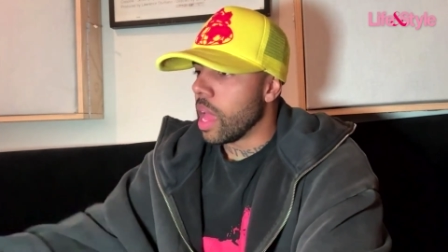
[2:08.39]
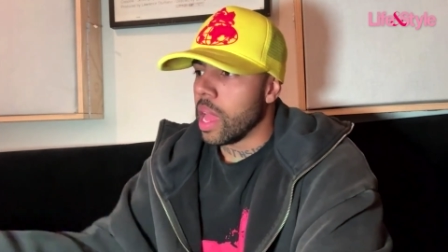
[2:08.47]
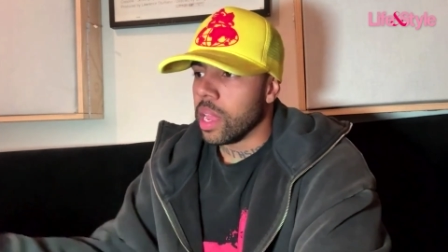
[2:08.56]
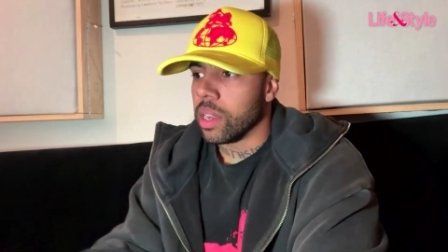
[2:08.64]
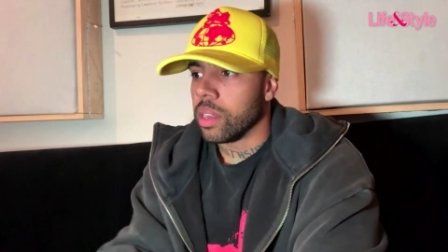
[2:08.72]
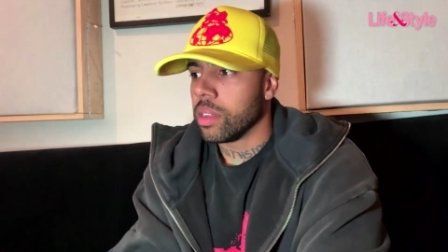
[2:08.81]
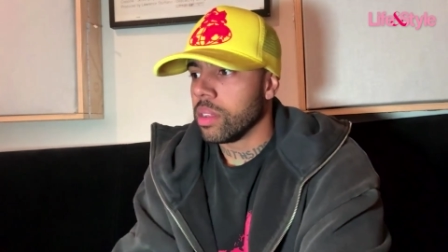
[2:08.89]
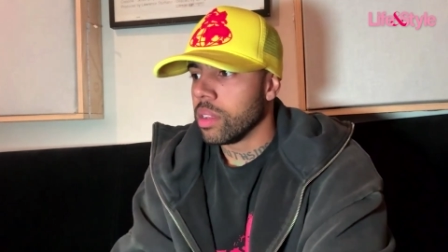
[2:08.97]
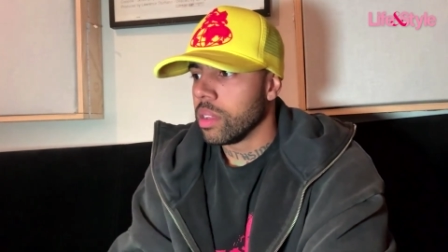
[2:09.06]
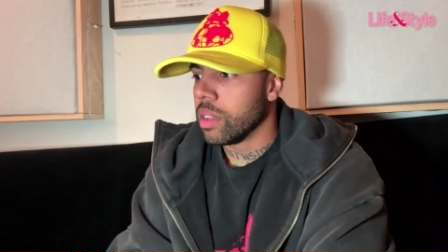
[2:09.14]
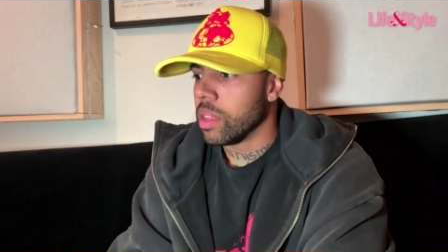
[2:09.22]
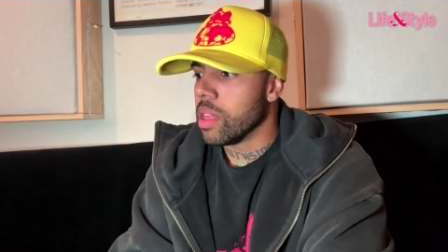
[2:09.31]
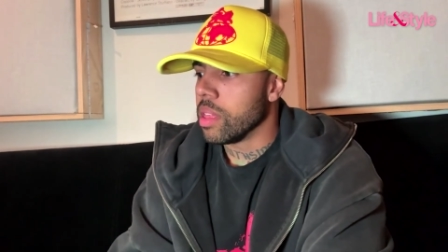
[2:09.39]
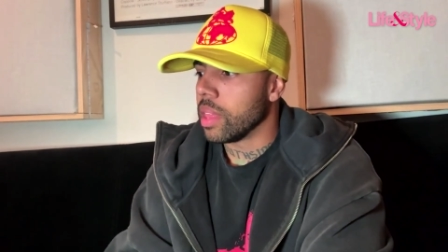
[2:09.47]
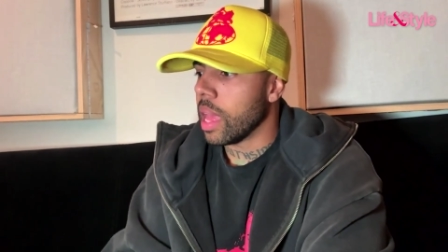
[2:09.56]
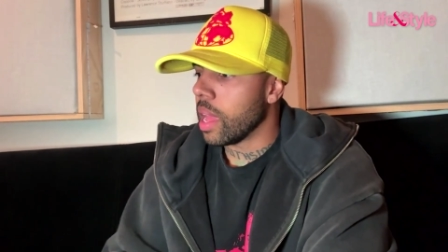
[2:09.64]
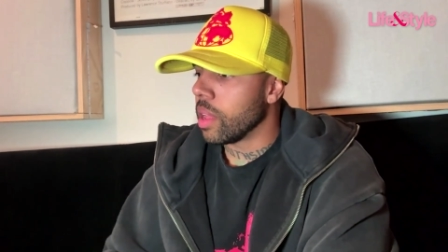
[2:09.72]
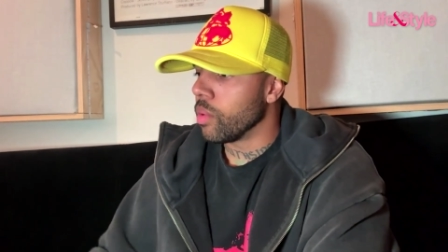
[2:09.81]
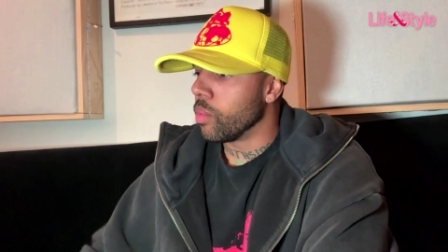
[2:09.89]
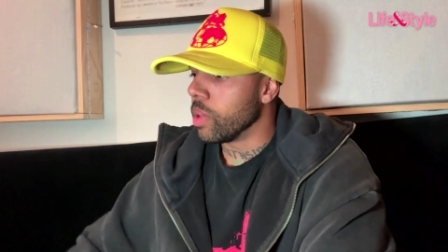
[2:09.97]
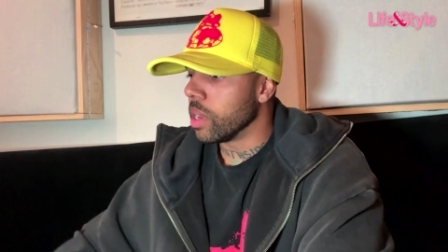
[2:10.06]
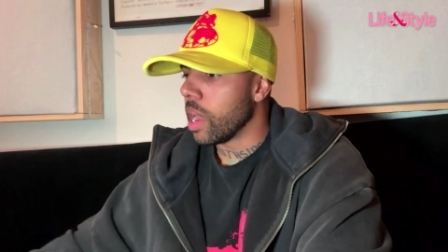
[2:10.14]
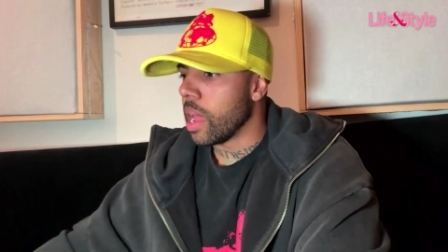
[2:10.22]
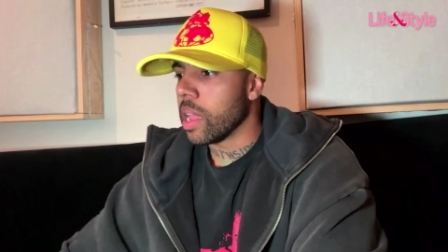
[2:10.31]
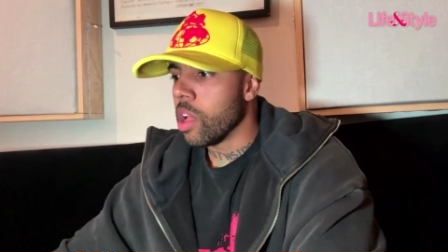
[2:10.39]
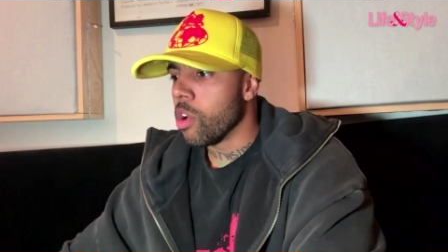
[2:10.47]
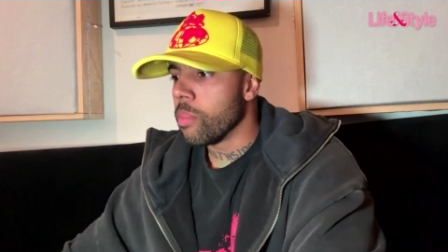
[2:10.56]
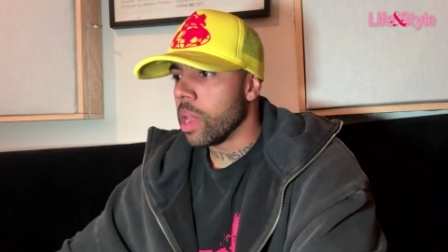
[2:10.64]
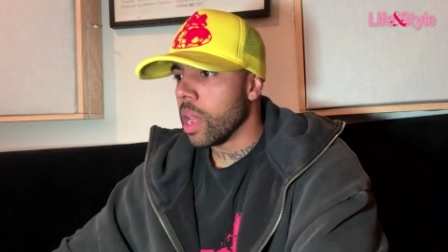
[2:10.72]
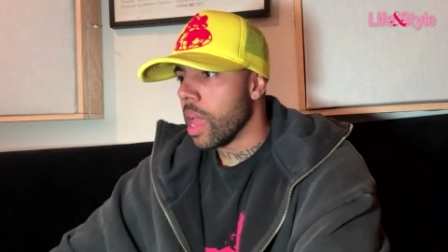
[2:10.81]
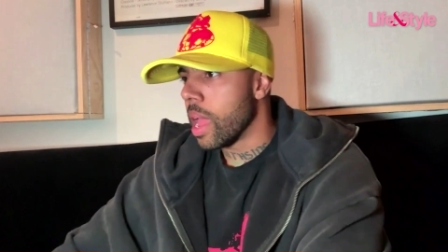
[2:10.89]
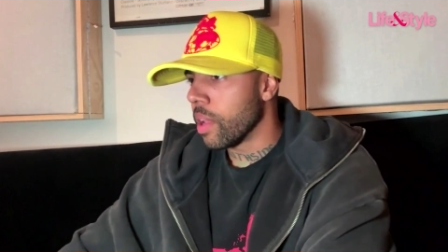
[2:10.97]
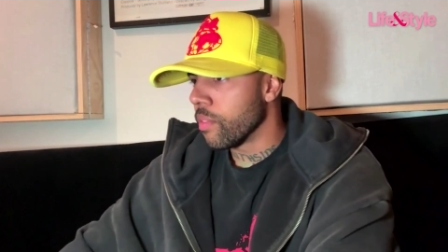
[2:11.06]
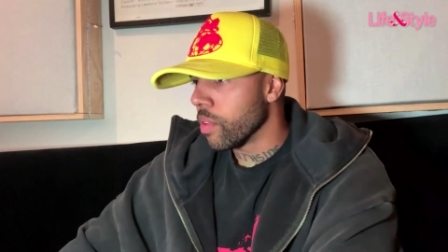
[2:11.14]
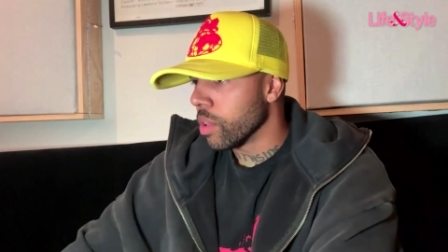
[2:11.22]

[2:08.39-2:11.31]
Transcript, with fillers: And that with like Helmut Lang